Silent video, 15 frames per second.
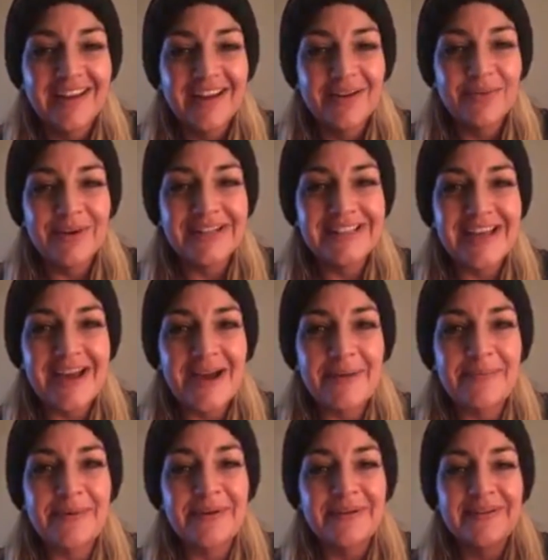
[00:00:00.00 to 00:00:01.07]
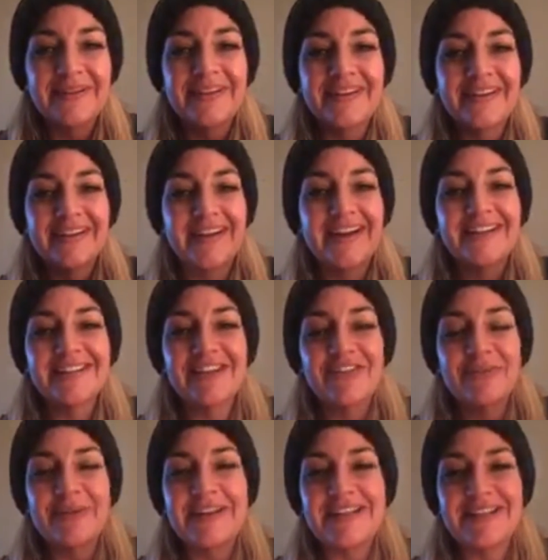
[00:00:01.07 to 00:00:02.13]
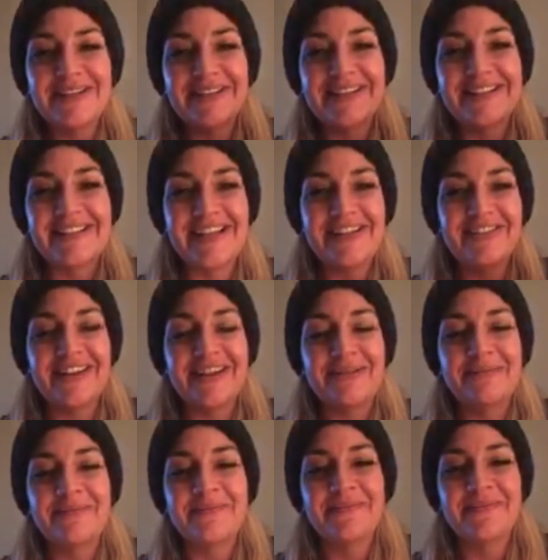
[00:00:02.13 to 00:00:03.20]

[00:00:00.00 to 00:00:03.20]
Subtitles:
What's up? How's everybody doing this evening?